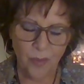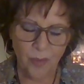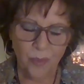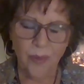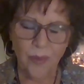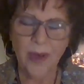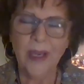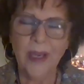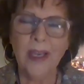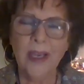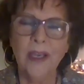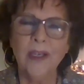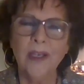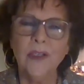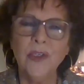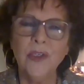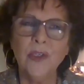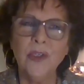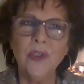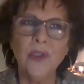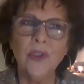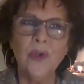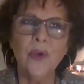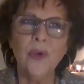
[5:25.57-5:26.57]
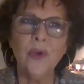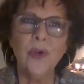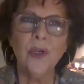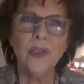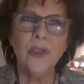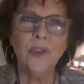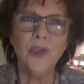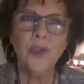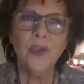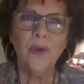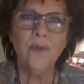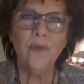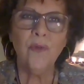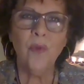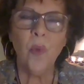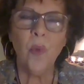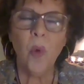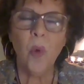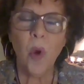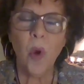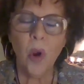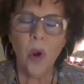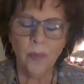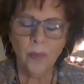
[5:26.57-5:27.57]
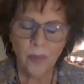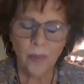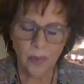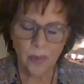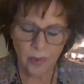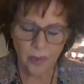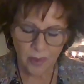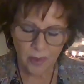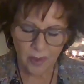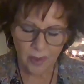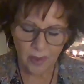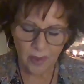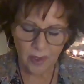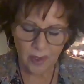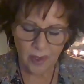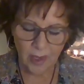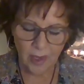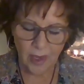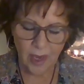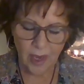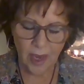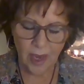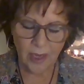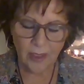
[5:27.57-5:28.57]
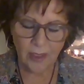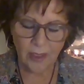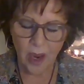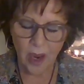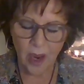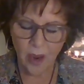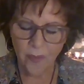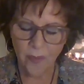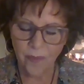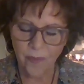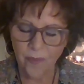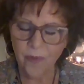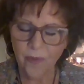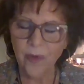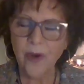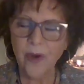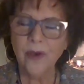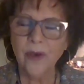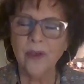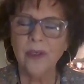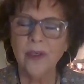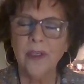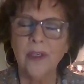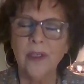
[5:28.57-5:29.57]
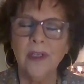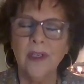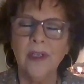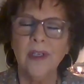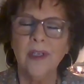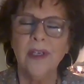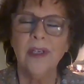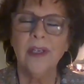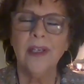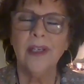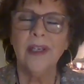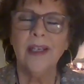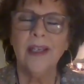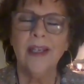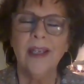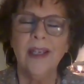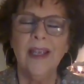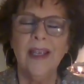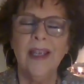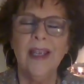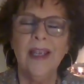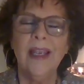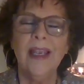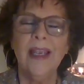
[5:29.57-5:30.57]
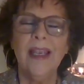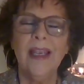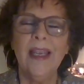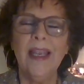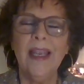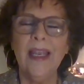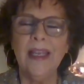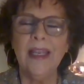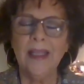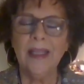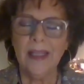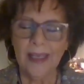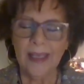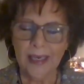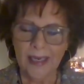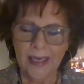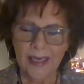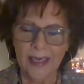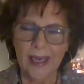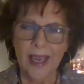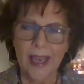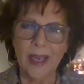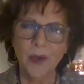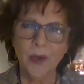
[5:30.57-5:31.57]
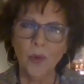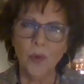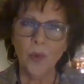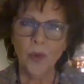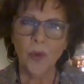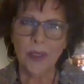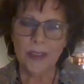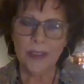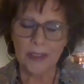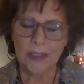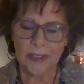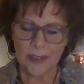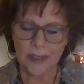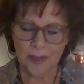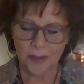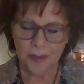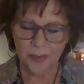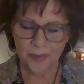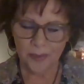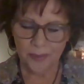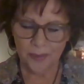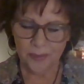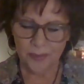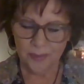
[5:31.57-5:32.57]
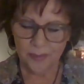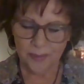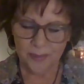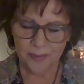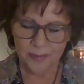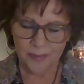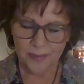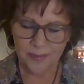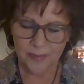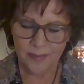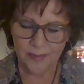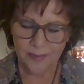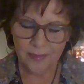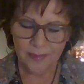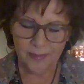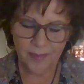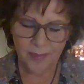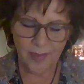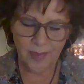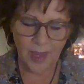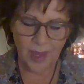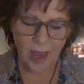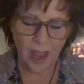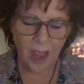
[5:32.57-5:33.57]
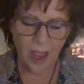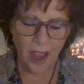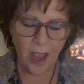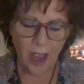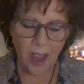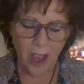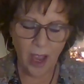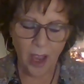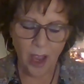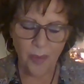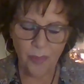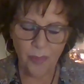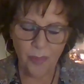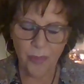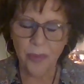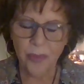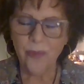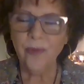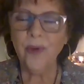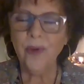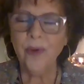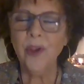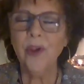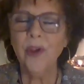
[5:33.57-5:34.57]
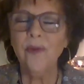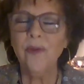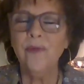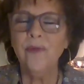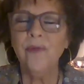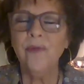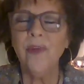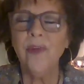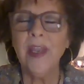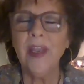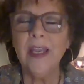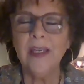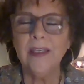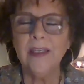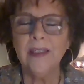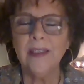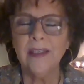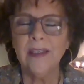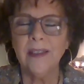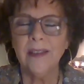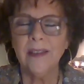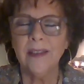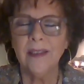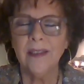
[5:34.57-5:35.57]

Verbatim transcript: bringing a surge of warmth and comfort healing and wisdom up through your feet